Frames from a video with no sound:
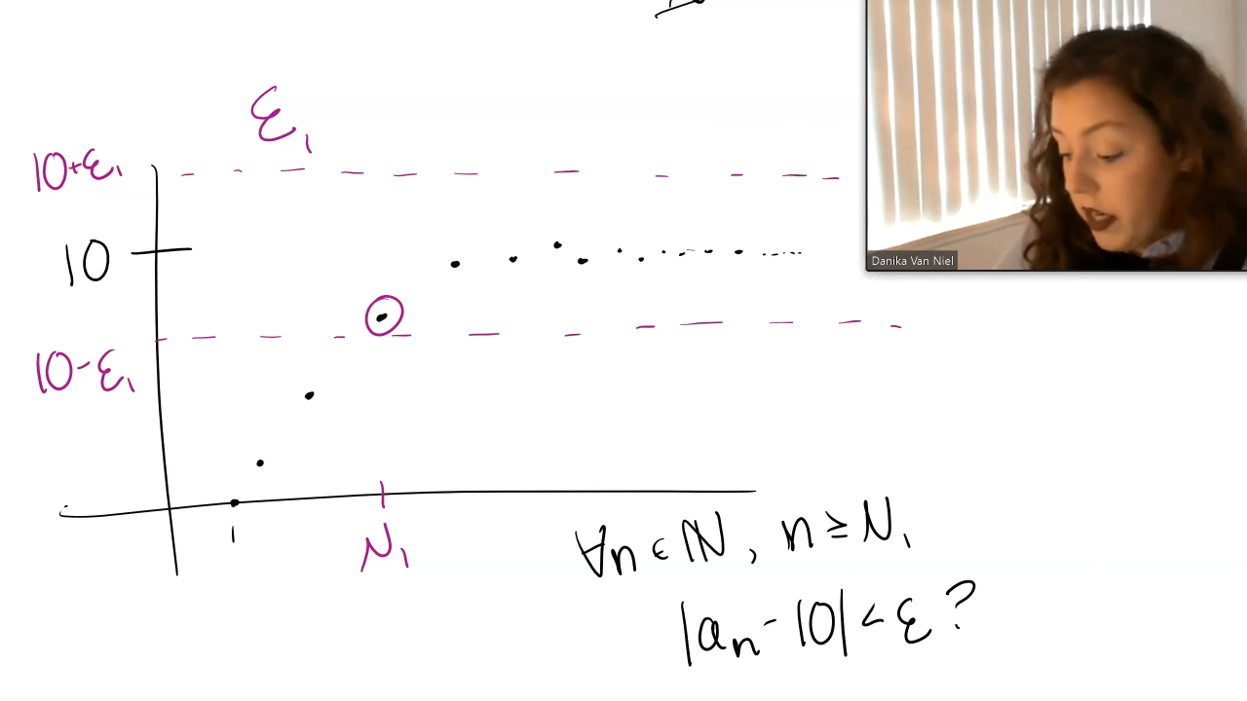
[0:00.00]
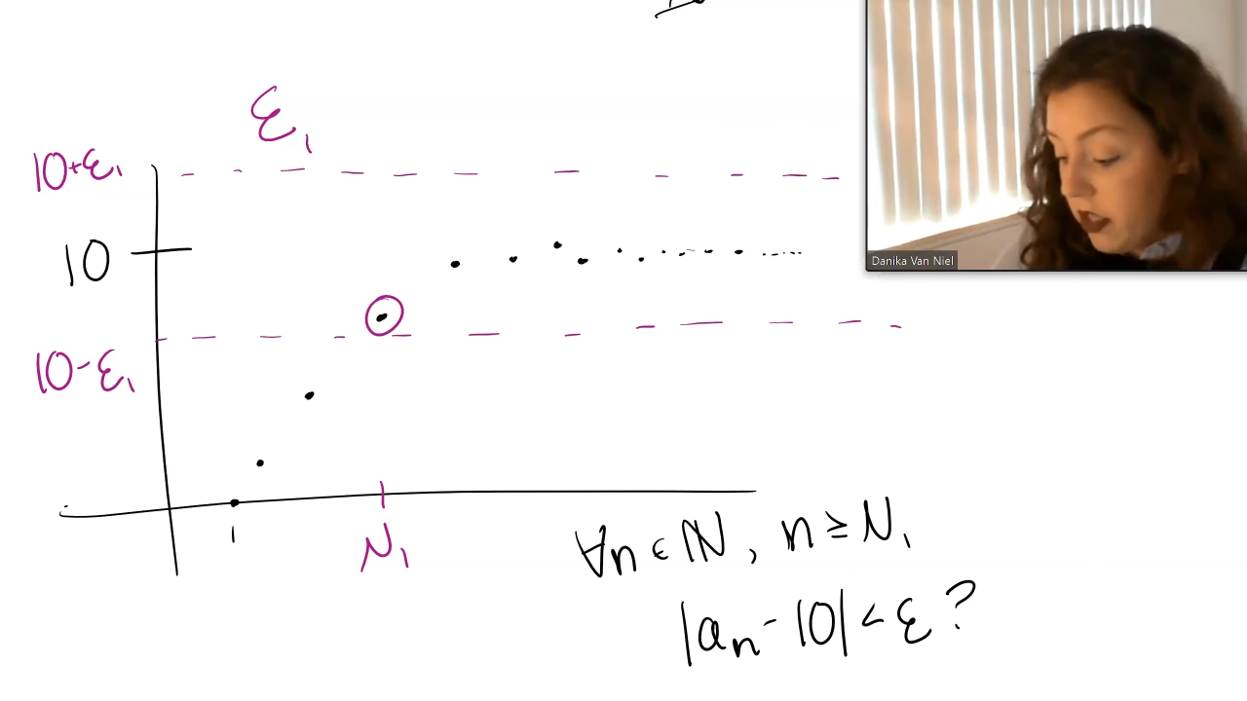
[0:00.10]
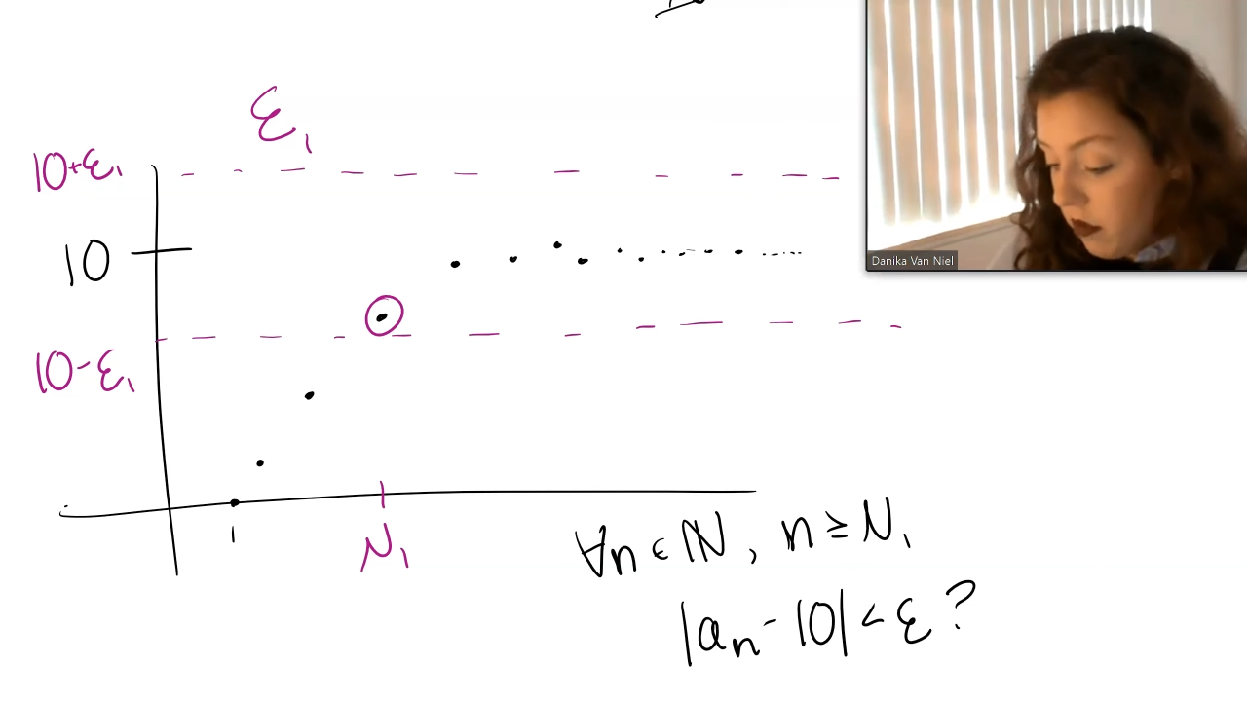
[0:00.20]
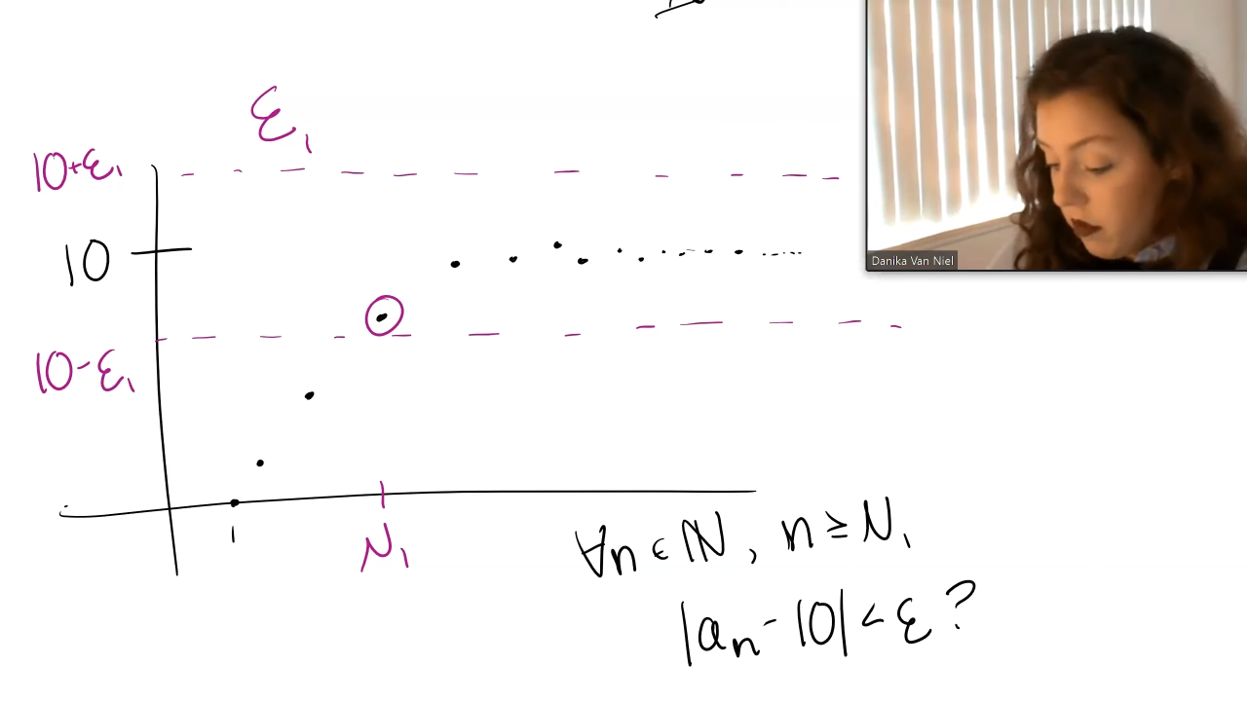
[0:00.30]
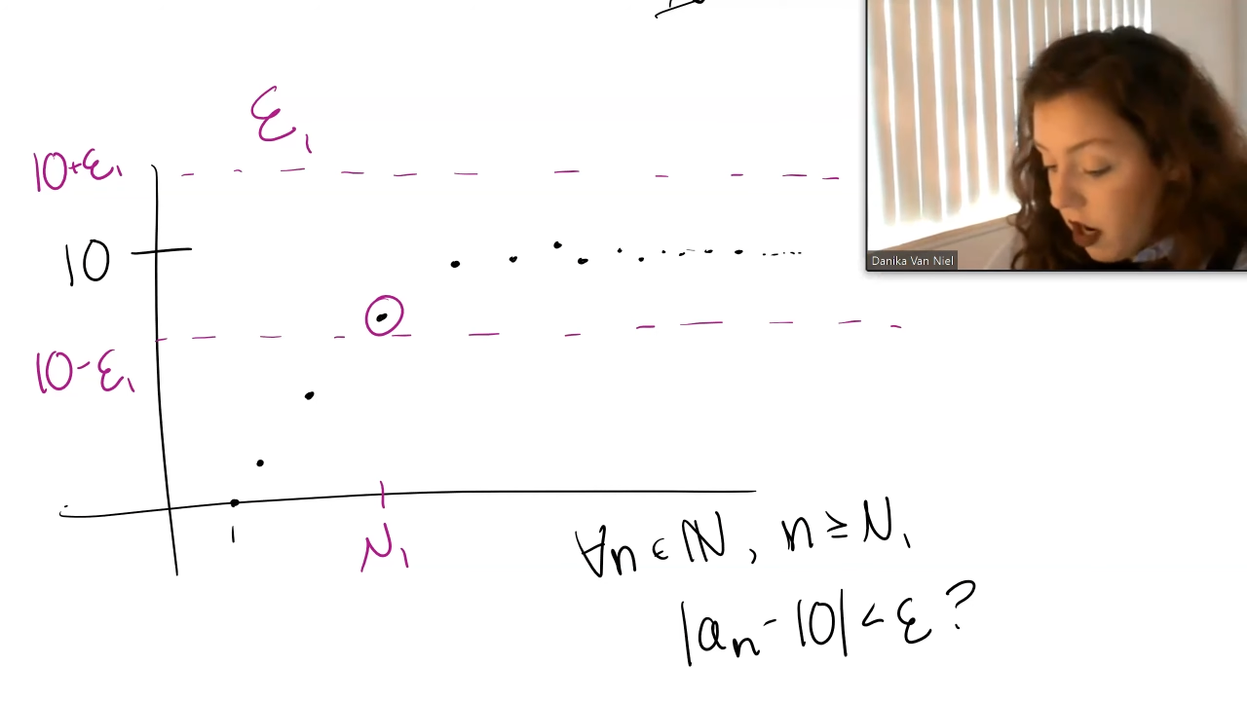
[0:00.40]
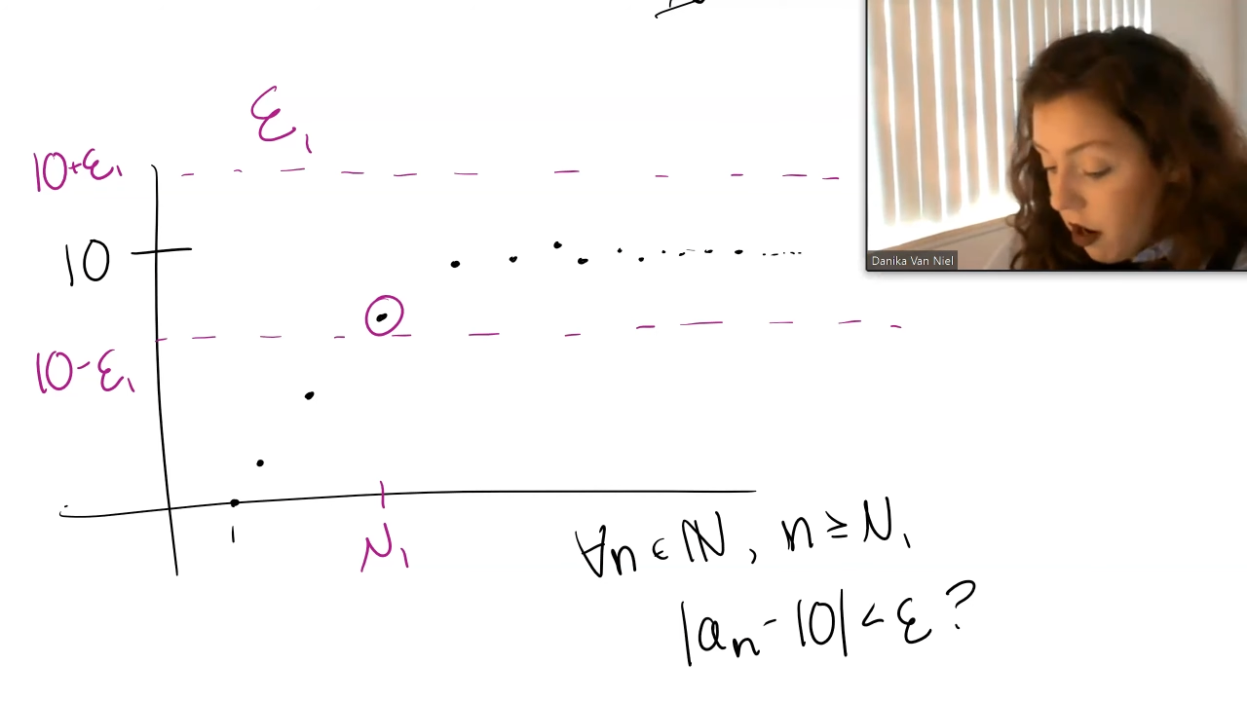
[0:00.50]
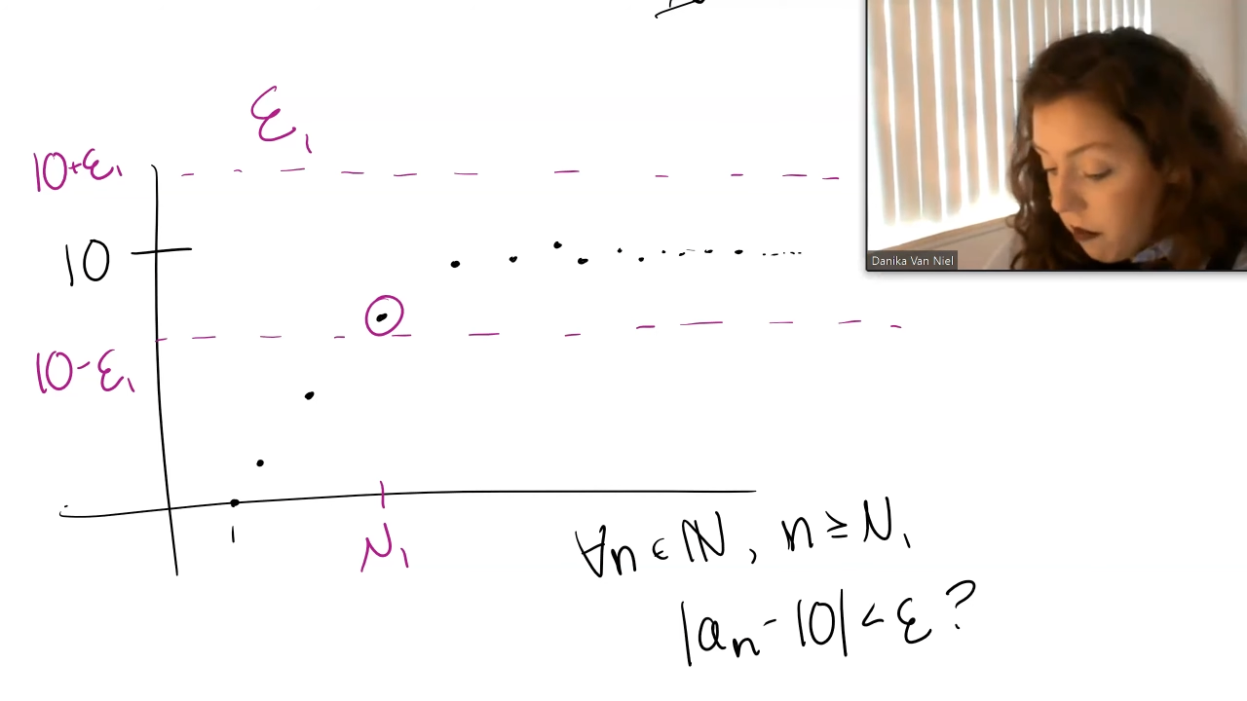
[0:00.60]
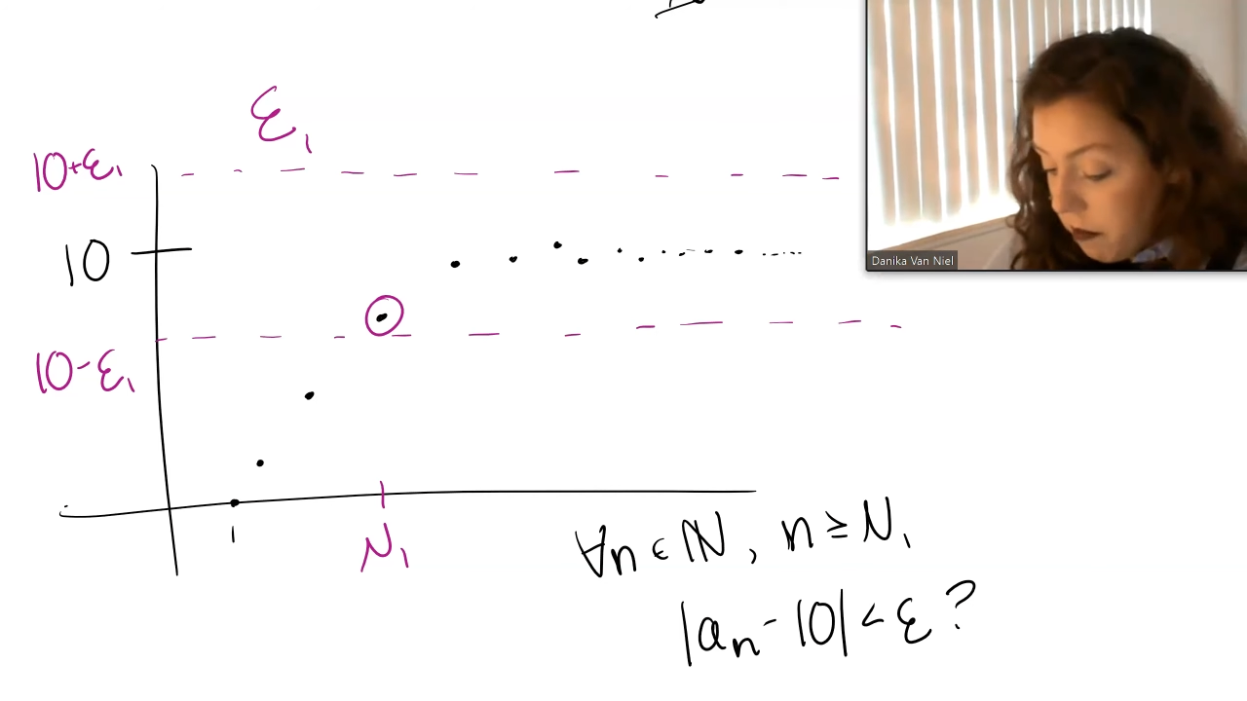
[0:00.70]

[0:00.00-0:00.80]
do know,